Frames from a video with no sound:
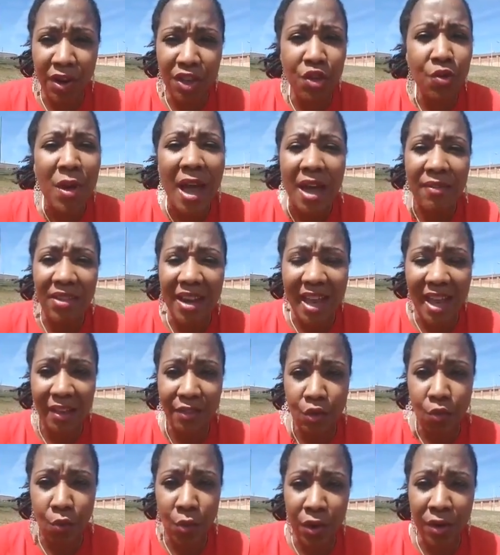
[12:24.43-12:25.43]
You haven't had
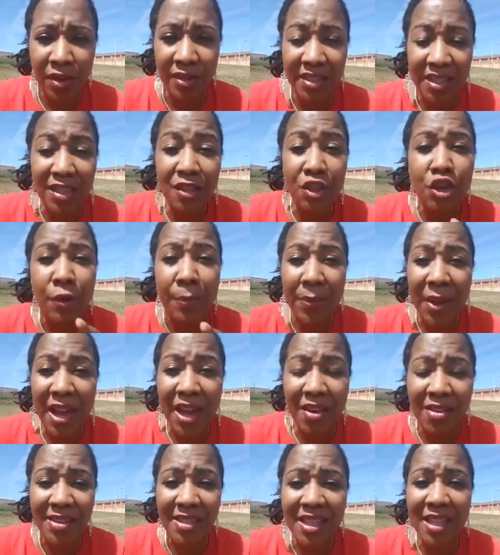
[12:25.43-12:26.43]
the words either. You're
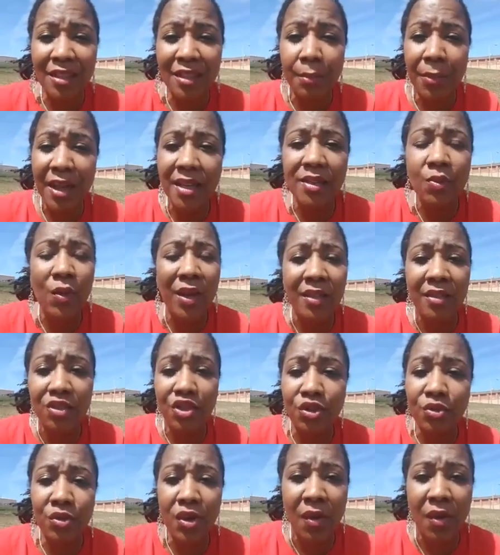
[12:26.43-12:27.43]
parenting the best way that
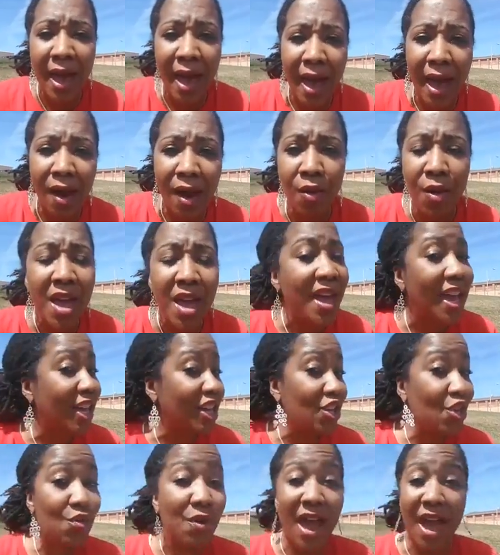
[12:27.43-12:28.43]
you know how. And
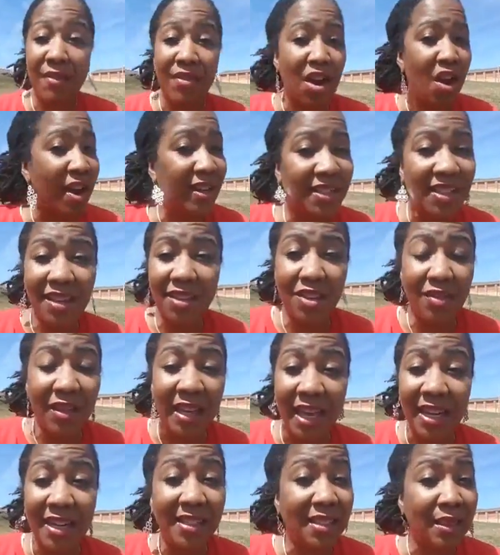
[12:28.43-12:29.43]
you haven't
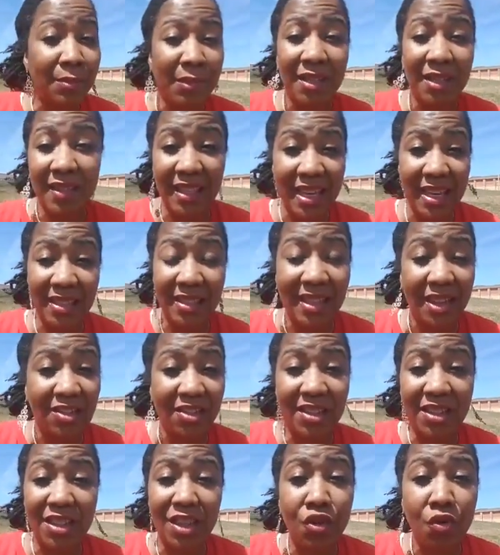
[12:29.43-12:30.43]
articulated some of the things that are
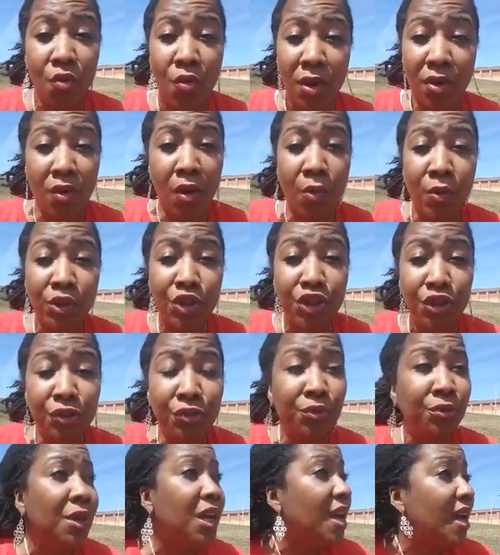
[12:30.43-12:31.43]
still going on with
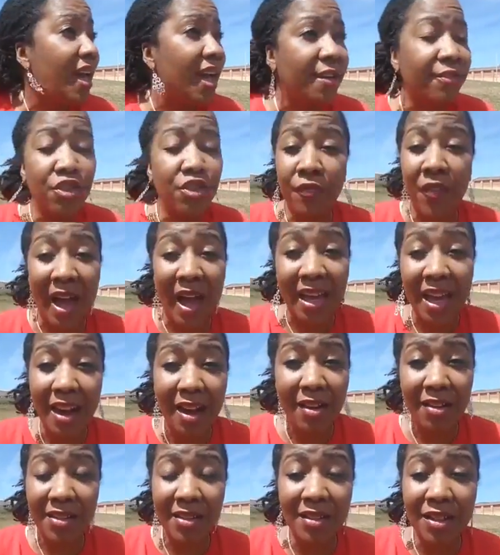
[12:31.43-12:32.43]
you, and
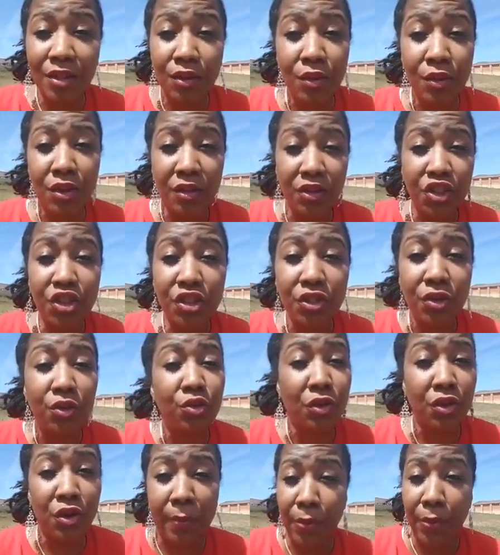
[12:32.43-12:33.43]
vicariously through your
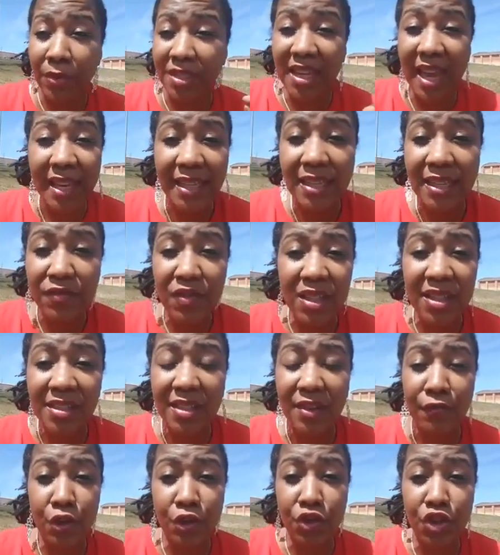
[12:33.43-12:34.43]
children or protectiveness
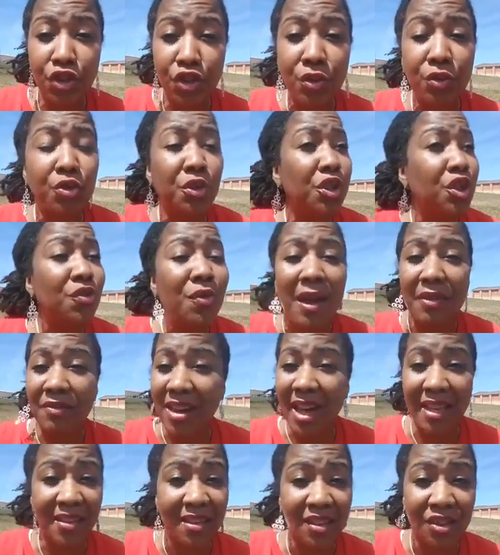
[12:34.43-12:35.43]
of your children, you have
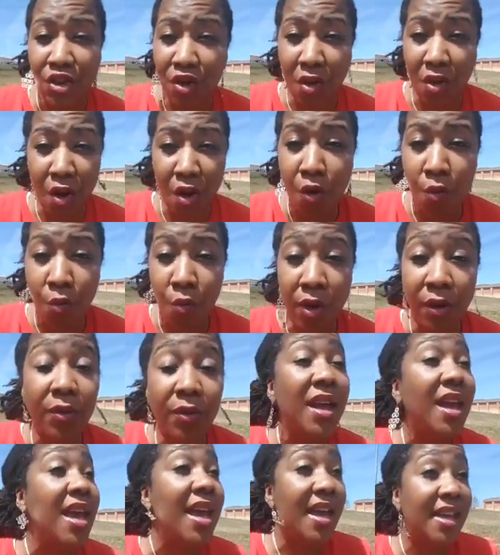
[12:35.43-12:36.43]
not done your own work.
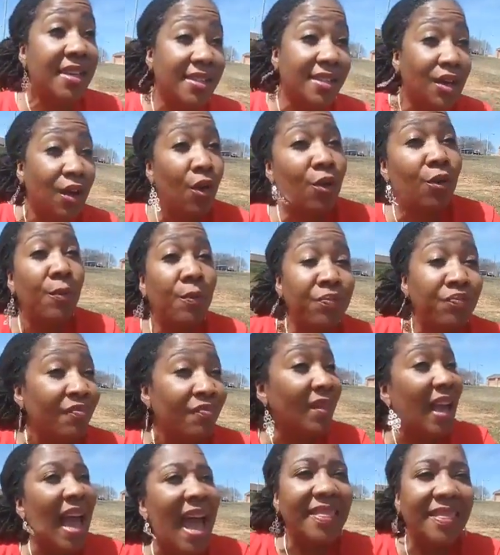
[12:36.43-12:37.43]
And so
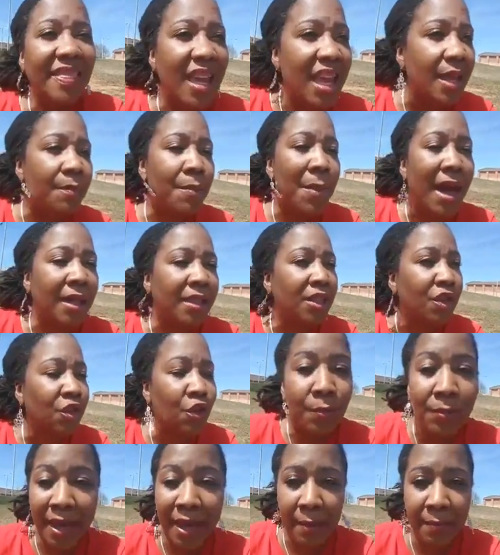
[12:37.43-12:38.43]
I thank my little
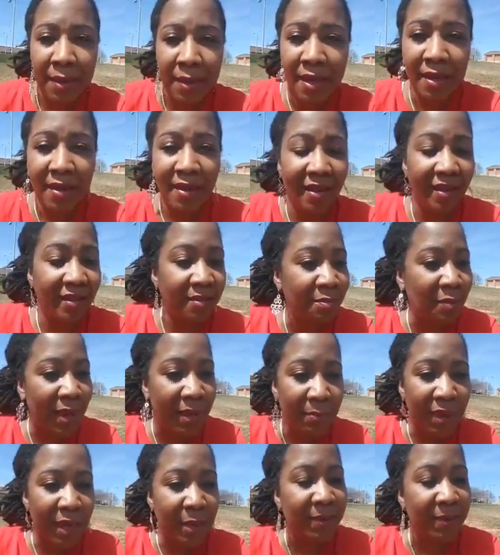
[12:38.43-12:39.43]
baby, my
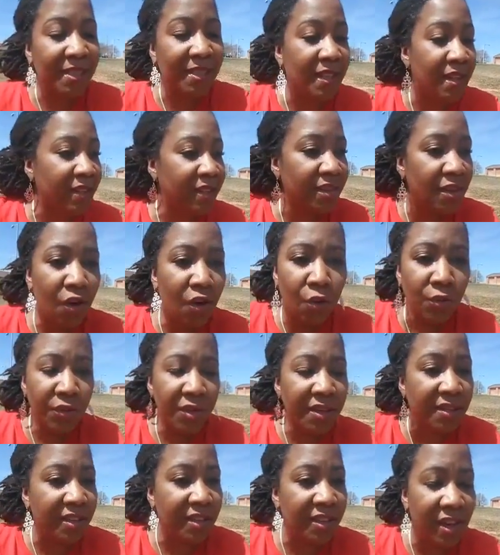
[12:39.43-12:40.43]
baby son,
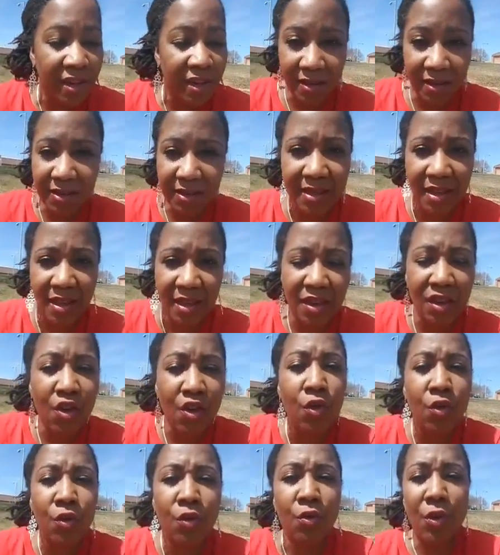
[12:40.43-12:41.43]
the youngest son,
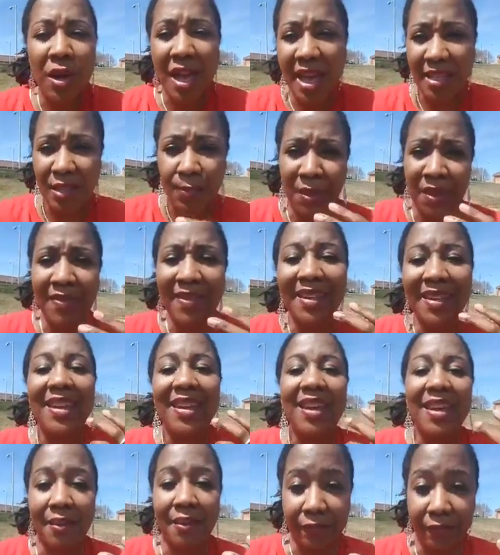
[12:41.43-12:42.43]
who has been the
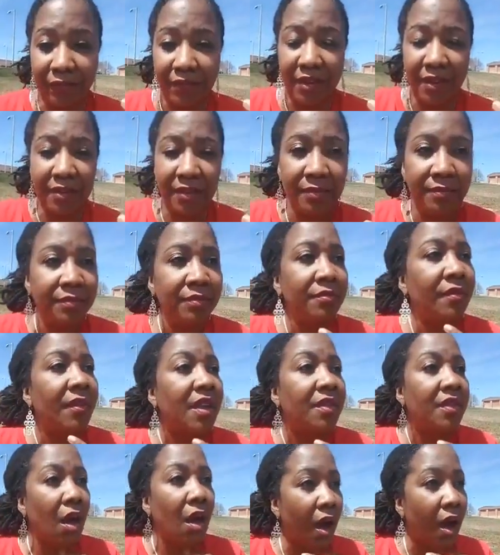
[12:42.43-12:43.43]
gift.
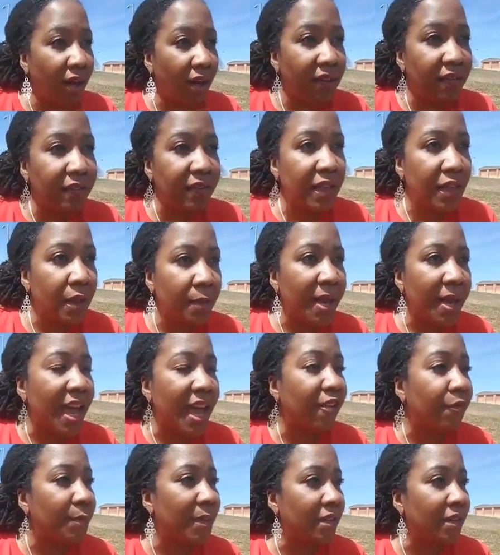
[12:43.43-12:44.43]
All of them
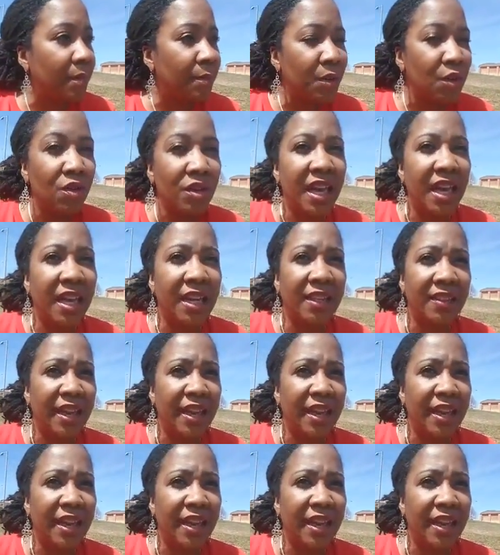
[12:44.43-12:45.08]
have been communicating.